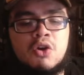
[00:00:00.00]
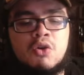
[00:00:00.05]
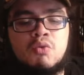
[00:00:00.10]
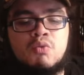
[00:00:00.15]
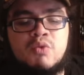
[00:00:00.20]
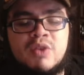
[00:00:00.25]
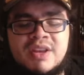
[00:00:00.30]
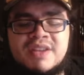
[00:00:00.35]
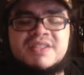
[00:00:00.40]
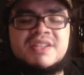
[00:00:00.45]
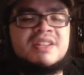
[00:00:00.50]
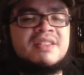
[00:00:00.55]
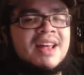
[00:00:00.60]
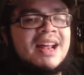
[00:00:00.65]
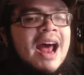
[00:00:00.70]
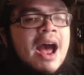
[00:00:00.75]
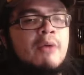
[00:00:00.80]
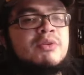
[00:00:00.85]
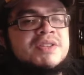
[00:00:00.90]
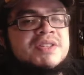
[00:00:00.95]
reason
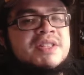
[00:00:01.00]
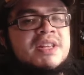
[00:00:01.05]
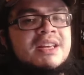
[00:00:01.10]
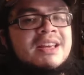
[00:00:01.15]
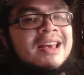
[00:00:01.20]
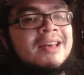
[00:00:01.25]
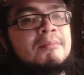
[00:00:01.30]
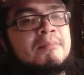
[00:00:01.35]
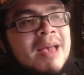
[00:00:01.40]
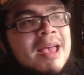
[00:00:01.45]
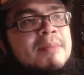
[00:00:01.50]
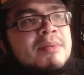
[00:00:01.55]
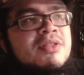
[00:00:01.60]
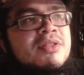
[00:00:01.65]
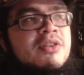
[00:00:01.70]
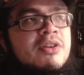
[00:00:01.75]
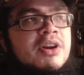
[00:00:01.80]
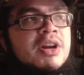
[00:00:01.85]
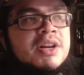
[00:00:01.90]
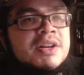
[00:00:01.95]
that I was thinking maybe
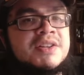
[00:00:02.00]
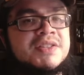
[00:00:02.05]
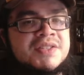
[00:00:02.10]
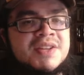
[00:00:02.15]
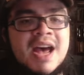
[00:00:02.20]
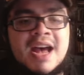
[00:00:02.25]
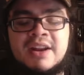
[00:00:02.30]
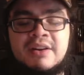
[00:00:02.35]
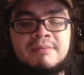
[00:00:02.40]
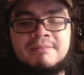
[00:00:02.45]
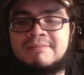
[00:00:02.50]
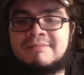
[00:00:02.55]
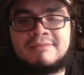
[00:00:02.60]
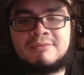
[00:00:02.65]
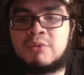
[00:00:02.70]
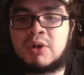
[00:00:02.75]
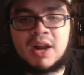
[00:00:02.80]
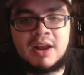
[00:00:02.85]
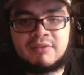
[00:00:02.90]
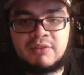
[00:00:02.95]
they're going to decide
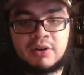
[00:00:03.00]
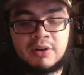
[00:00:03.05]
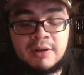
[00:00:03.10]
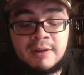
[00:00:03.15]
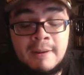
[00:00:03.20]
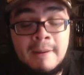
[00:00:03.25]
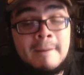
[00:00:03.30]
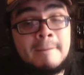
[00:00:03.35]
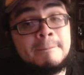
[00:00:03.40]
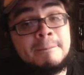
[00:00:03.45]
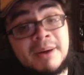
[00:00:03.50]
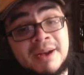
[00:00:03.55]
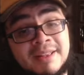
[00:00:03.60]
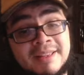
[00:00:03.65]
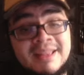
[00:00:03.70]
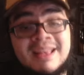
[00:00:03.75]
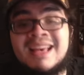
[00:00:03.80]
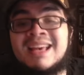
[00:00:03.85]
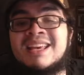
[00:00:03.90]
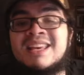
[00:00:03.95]
whatever.
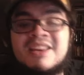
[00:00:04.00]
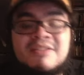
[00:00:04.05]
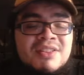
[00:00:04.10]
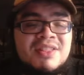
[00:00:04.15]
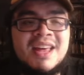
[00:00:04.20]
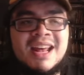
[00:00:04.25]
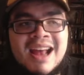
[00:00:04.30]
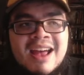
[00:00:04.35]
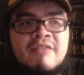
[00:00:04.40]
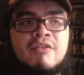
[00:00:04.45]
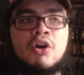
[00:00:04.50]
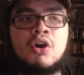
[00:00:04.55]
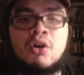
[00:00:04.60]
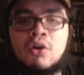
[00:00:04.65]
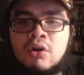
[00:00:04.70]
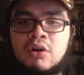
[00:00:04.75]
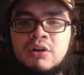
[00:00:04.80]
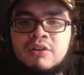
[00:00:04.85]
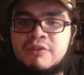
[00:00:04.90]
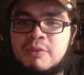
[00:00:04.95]
But given that I've
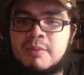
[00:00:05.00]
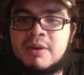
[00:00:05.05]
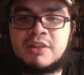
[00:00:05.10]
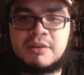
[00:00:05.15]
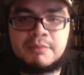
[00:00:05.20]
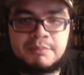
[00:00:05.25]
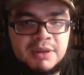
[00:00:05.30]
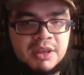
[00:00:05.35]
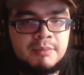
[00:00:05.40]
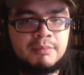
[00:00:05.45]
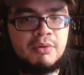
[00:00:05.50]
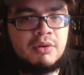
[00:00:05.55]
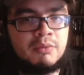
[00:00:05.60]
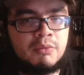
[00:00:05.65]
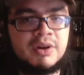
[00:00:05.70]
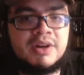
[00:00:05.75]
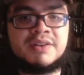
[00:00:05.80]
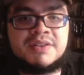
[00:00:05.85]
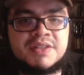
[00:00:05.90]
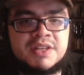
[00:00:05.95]
heard from other people and
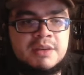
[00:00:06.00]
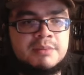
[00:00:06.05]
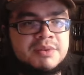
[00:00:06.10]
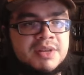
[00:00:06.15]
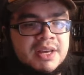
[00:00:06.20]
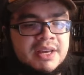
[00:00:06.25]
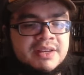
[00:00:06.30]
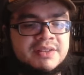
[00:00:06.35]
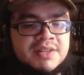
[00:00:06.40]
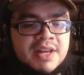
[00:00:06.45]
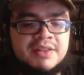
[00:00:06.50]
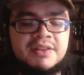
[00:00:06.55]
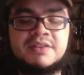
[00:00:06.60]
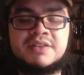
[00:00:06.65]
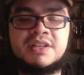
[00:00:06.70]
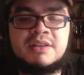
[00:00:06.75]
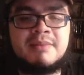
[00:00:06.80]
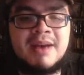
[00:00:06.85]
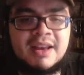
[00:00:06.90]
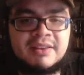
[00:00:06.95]
what it seems like is that the
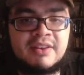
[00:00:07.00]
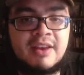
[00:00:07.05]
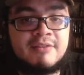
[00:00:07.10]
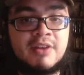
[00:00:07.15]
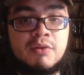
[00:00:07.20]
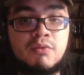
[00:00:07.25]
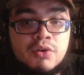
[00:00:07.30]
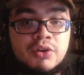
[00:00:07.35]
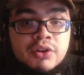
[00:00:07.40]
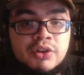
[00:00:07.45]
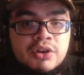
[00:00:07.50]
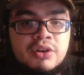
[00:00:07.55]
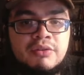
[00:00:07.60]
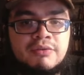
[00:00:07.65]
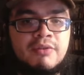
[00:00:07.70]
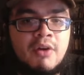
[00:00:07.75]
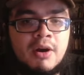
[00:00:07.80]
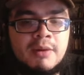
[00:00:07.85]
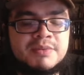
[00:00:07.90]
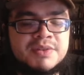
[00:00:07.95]
D-backs have a really good
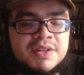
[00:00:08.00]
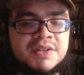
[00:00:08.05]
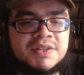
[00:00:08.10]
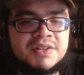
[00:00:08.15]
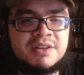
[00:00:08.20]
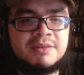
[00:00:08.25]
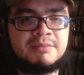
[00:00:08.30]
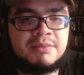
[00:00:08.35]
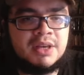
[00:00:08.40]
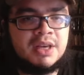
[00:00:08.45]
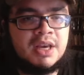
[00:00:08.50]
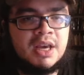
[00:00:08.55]
farm system,